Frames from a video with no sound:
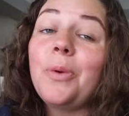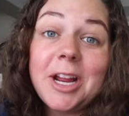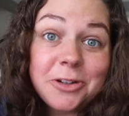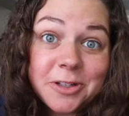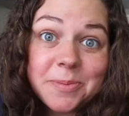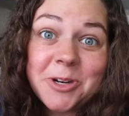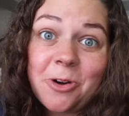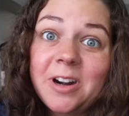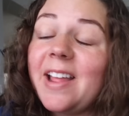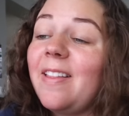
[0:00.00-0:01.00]
Rachel's
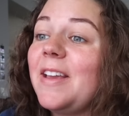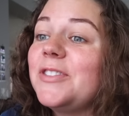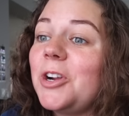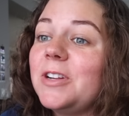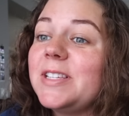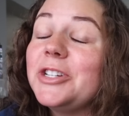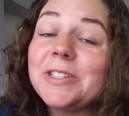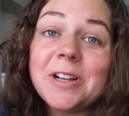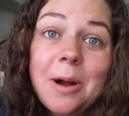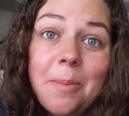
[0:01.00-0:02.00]
maternity leave starts in
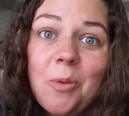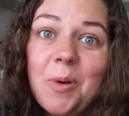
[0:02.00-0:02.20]
just a couple